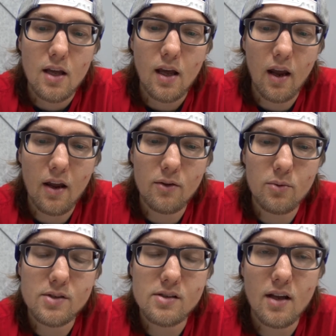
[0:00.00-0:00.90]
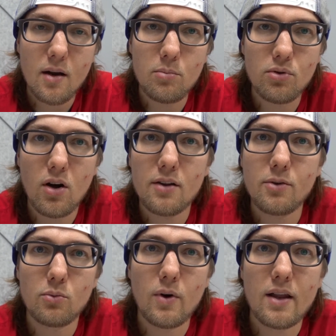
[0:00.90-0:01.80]
And the reason that I brought
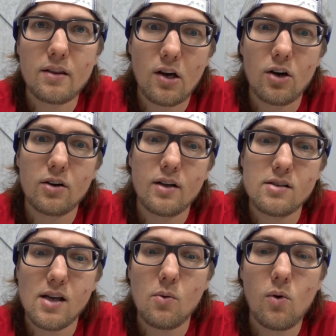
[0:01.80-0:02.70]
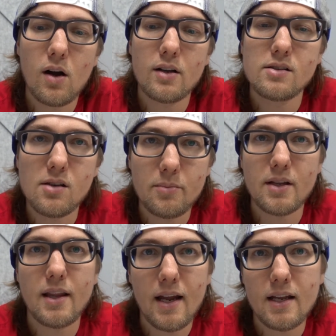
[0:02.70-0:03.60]
the Wraith Guard is I wanted
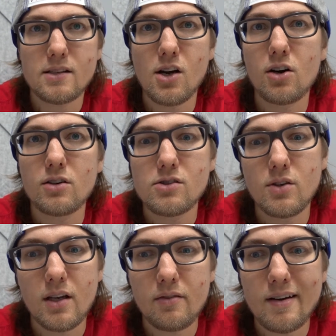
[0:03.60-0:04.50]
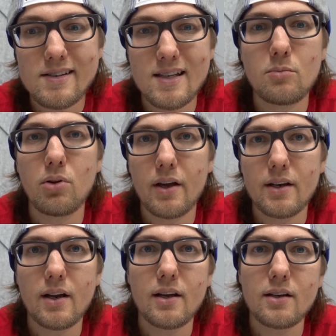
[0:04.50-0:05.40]
something that hits hard. So like if I did play
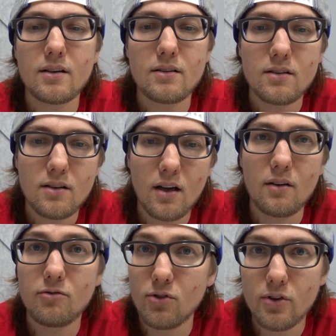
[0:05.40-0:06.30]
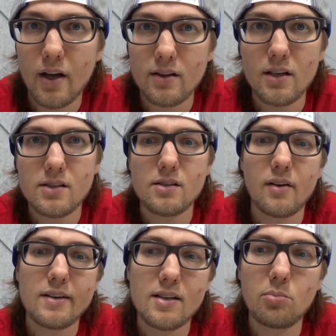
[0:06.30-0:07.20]
a full night list, if
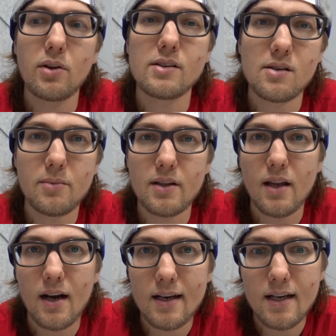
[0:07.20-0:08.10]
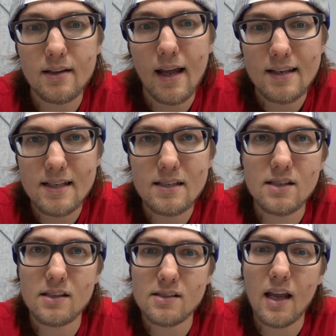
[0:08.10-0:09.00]
I did play something that I needed that
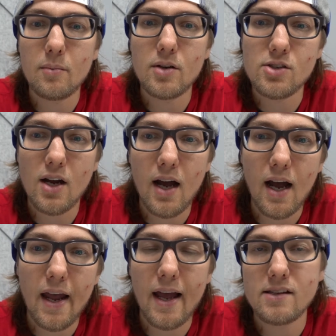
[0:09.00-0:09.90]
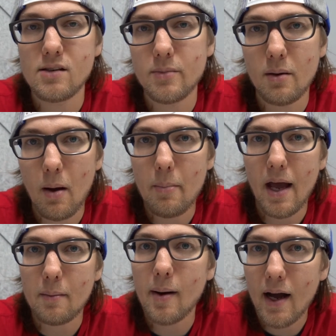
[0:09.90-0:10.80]
D6 damage, I had something in my
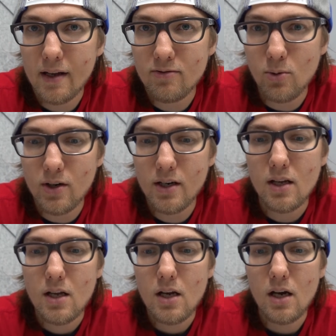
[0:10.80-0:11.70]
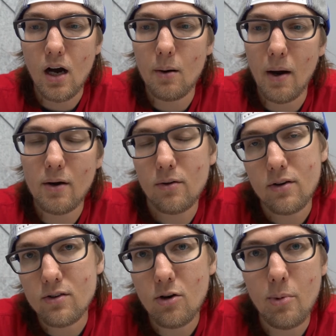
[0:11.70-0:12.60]
back pocket for it. I know
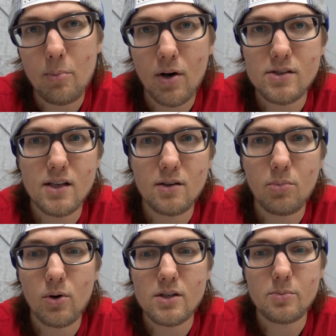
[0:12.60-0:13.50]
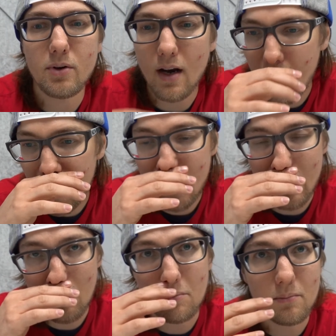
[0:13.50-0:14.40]
they're a little bit pricey on the points, but I
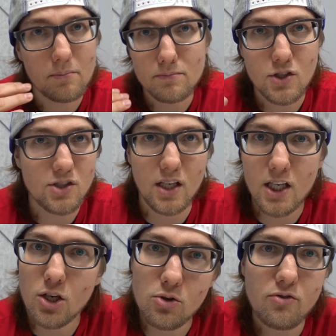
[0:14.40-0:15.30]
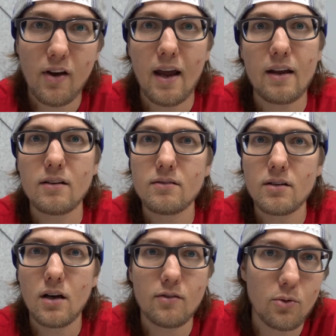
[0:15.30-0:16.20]
am just a huge fan
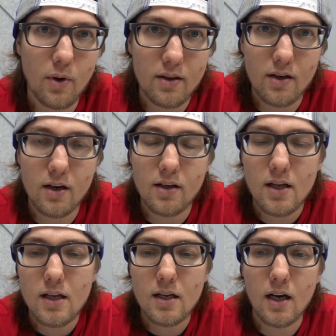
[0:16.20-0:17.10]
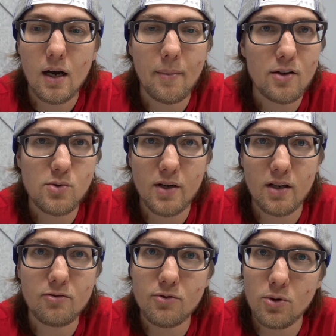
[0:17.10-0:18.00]
of the Wraith Guard. I was running
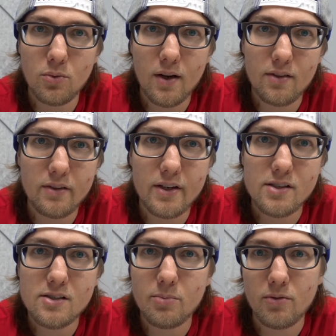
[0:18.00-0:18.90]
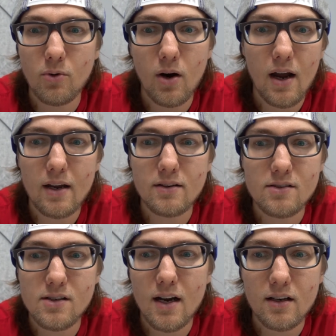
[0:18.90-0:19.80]
a full Wraith list before I
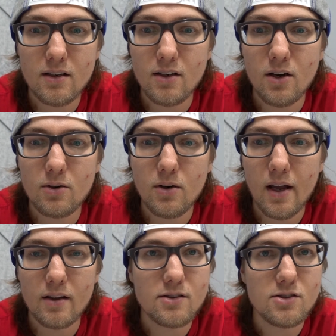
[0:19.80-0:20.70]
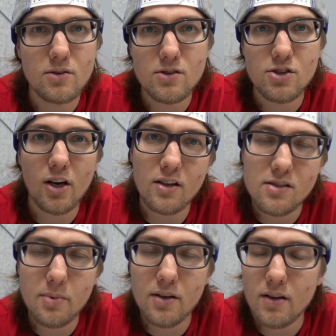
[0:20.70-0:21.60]
decided, hey, let's do this Shining
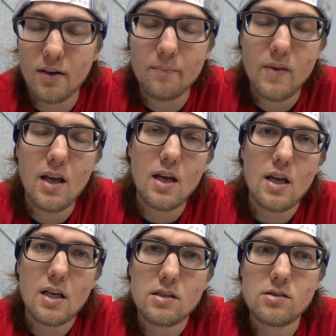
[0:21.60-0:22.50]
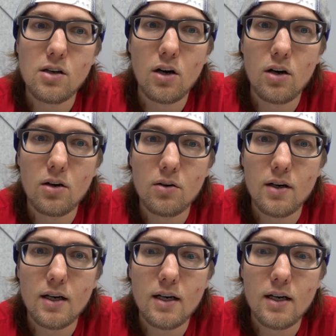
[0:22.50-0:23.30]
Spear thing. So